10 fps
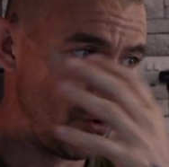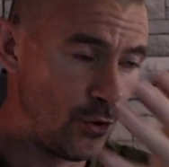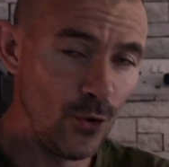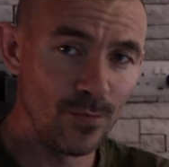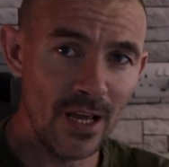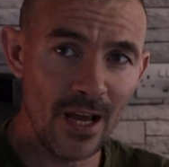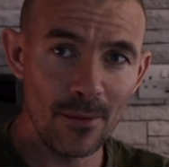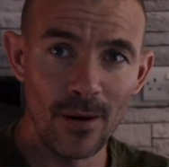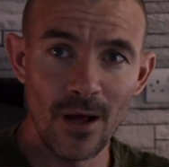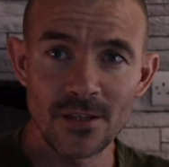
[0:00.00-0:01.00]

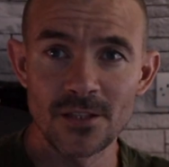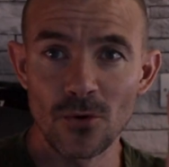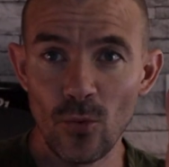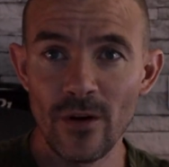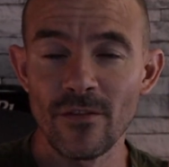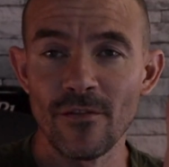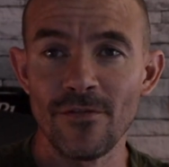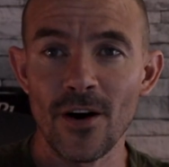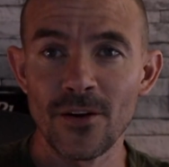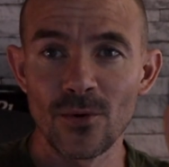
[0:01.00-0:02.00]
Loupedeck Plus with
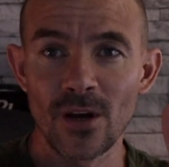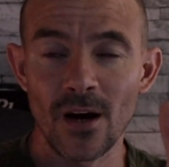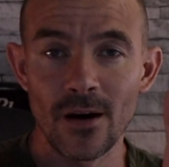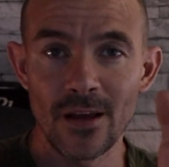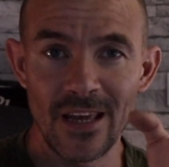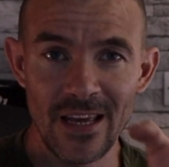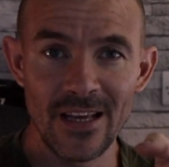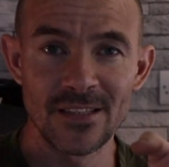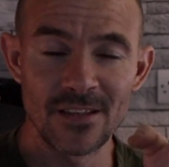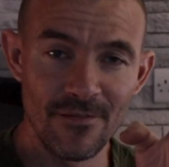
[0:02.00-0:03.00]
Final Cut
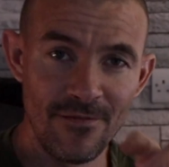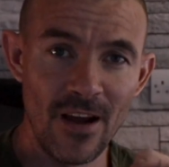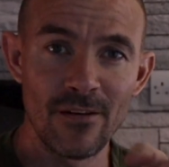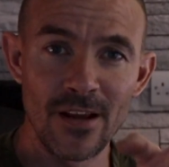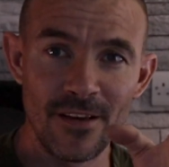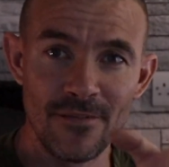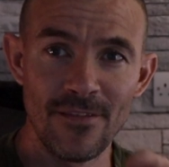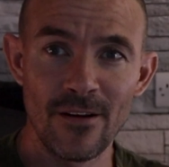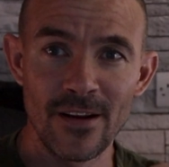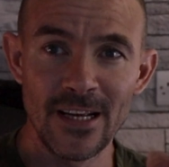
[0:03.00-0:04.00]
is very,
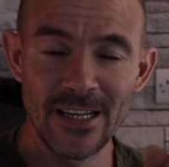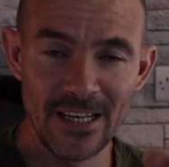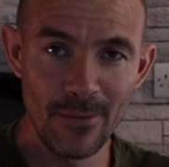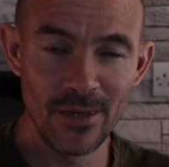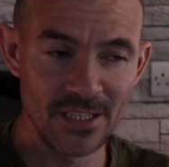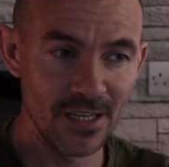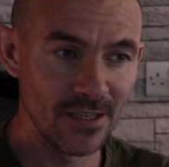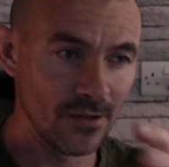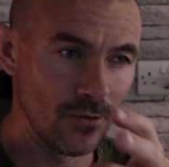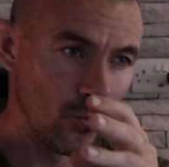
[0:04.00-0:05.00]
very limited,
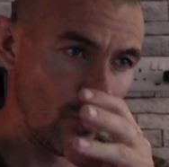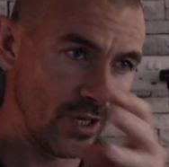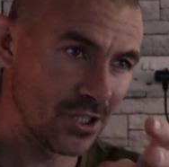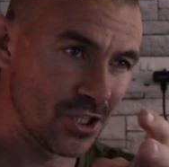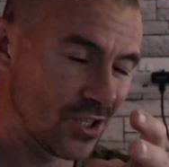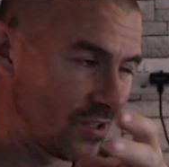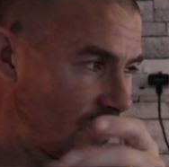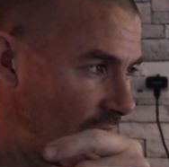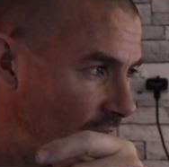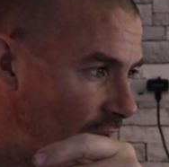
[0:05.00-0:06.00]
which
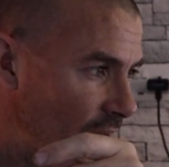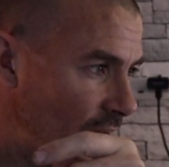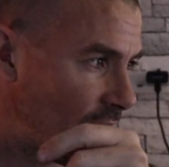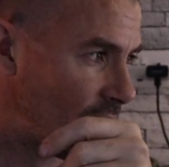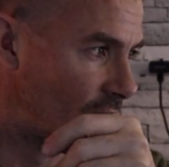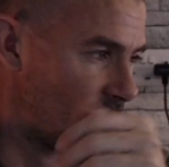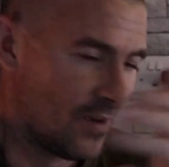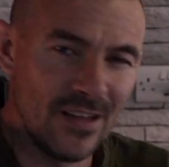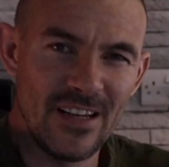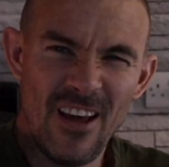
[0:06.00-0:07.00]

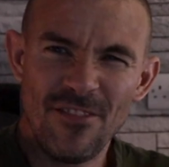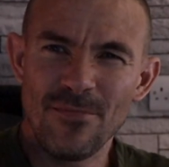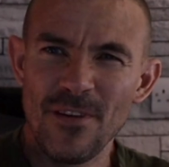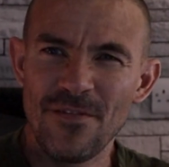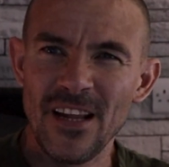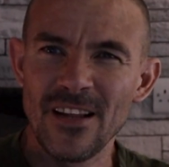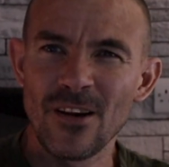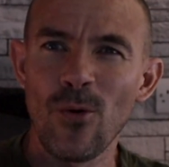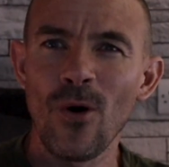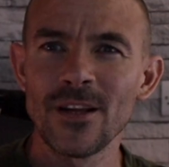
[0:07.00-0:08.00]
left me feeling
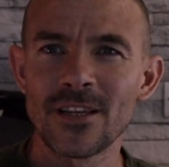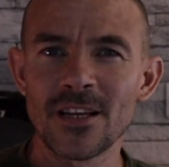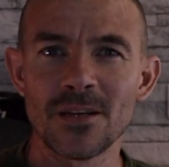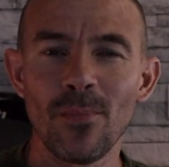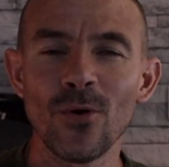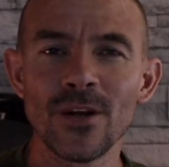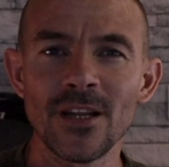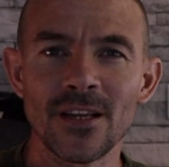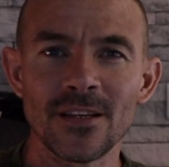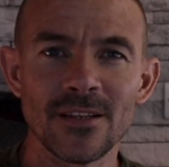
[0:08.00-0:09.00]
quite
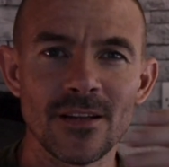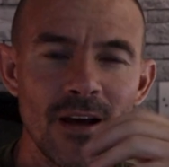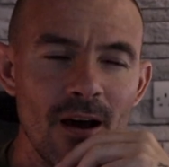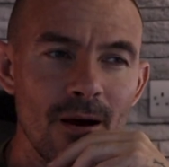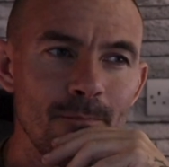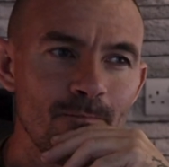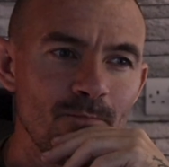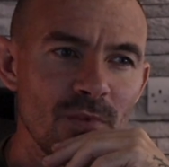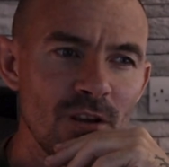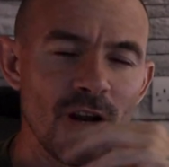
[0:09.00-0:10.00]
disappointing. Um,
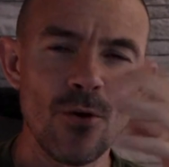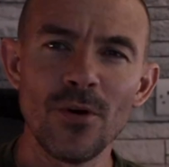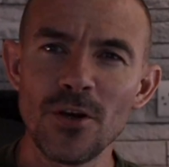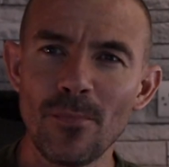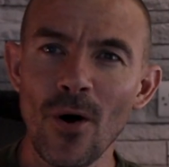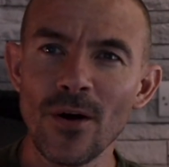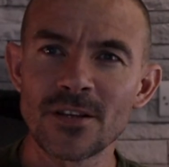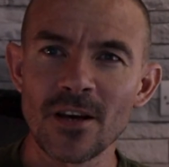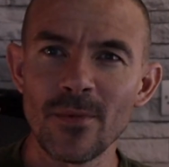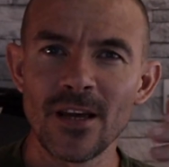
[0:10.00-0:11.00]
you know when you buy
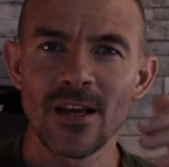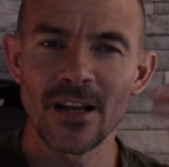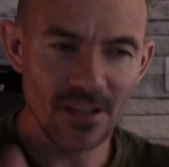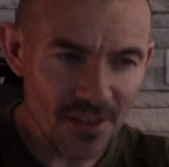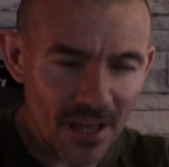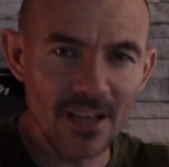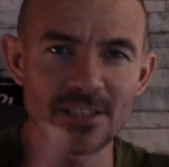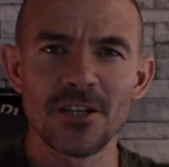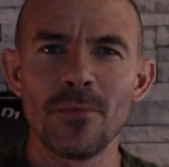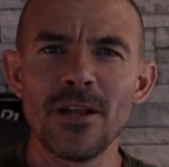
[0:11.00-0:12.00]
something and you think it's
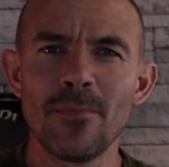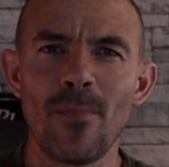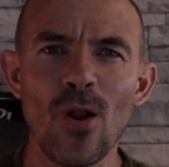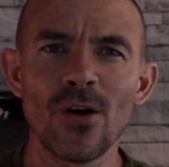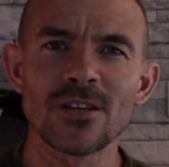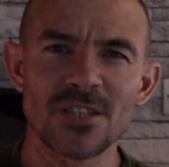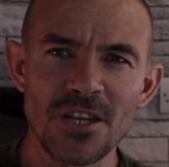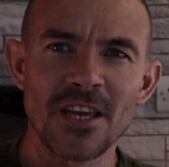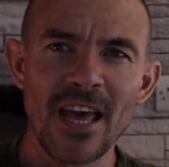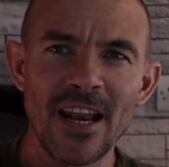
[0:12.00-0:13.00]
going to be the bollocks and
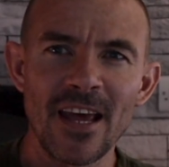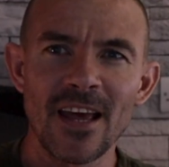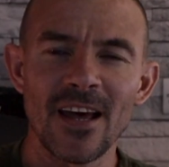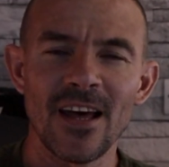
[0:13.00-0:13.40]
you get it